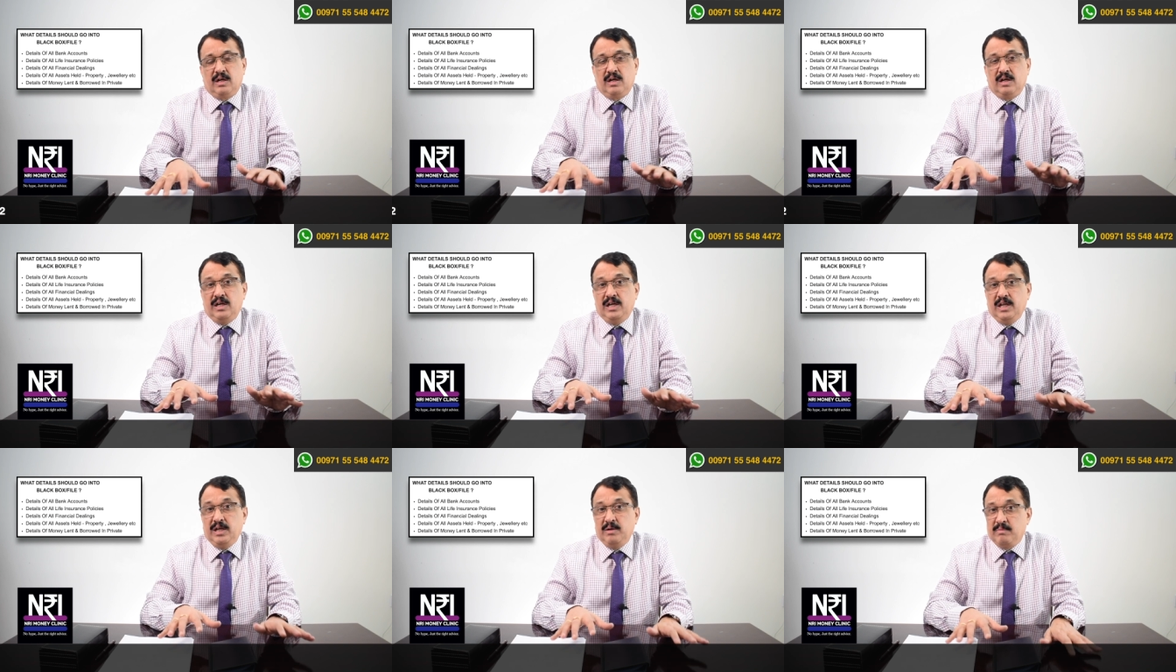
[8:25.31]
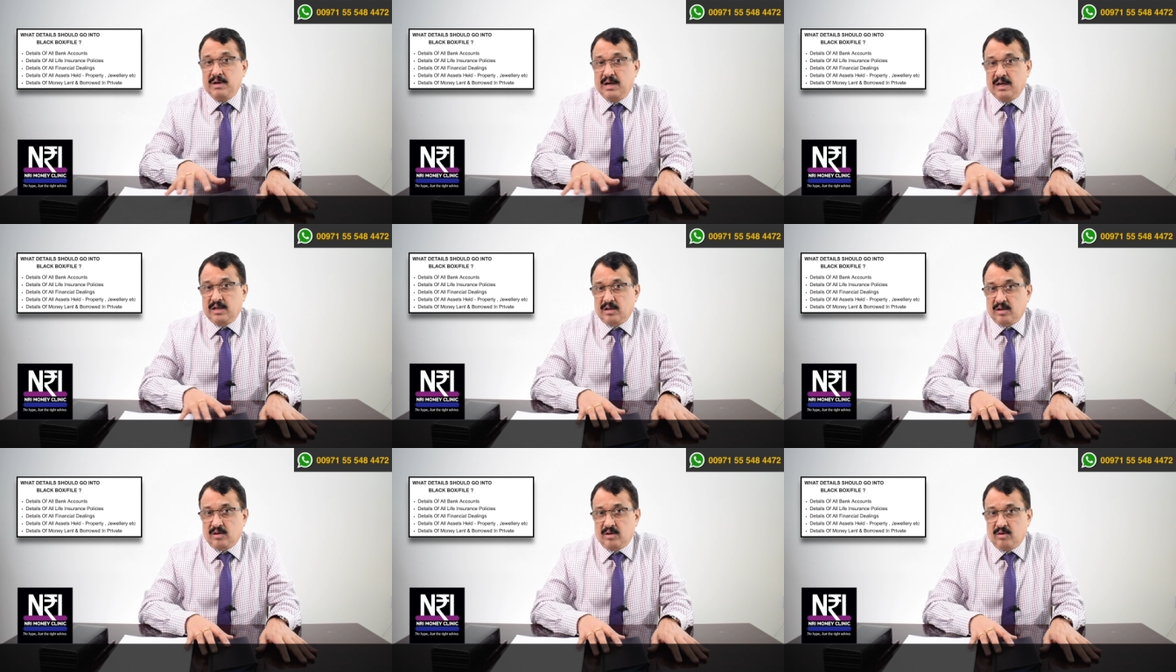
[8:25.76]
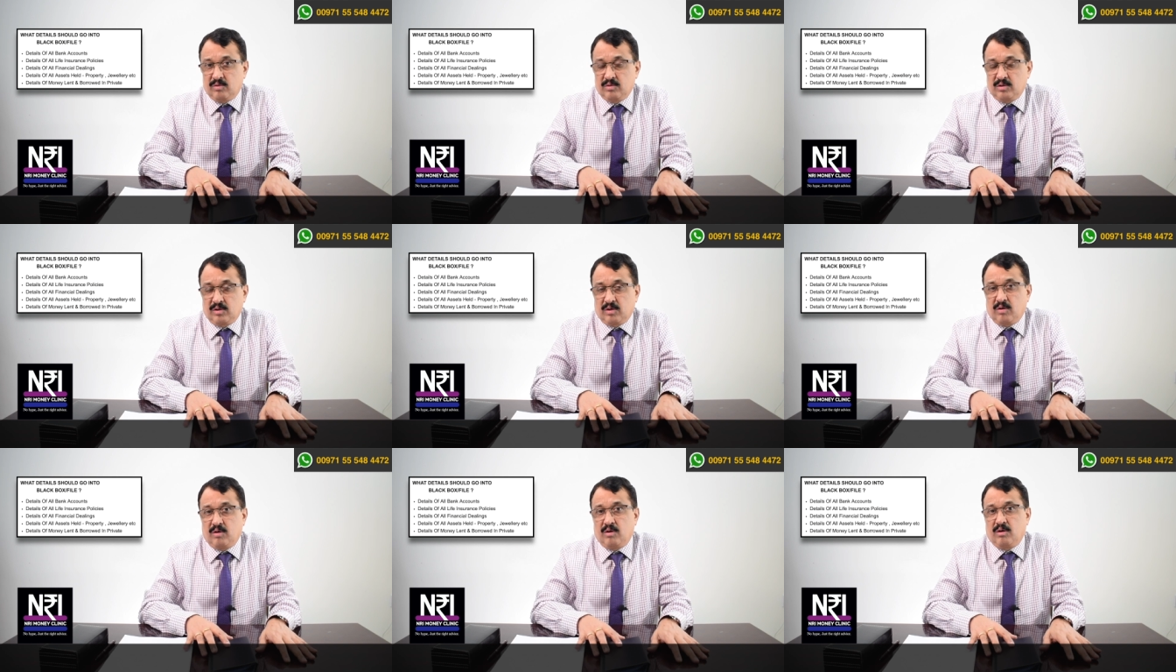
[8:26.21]
demat account
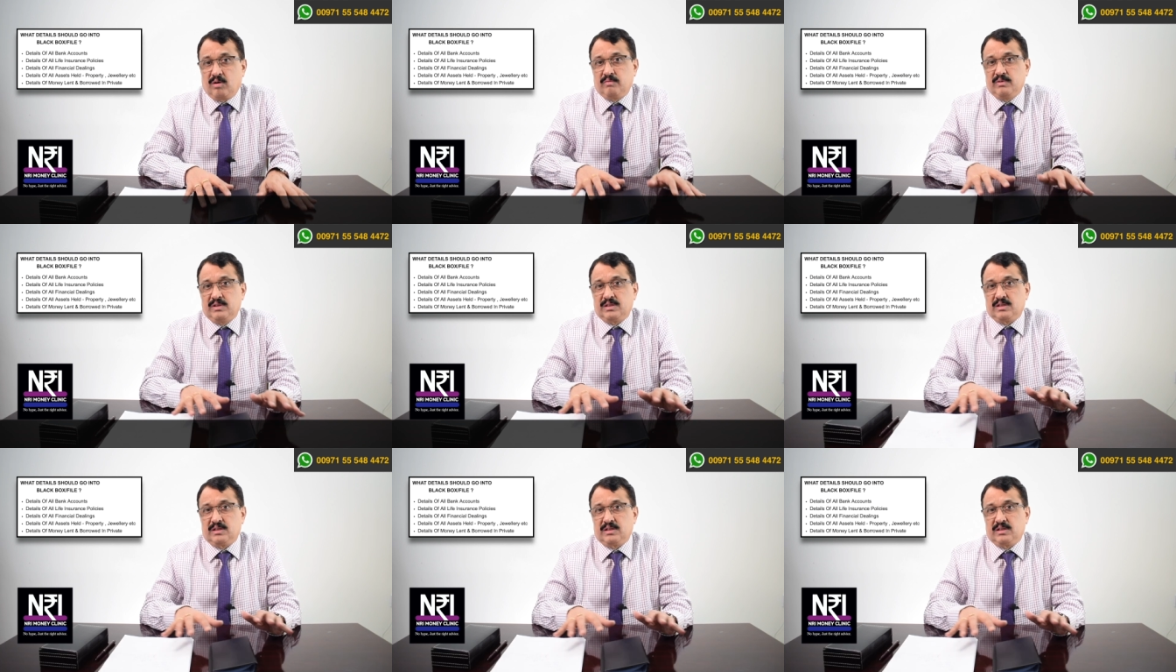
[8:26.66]
or with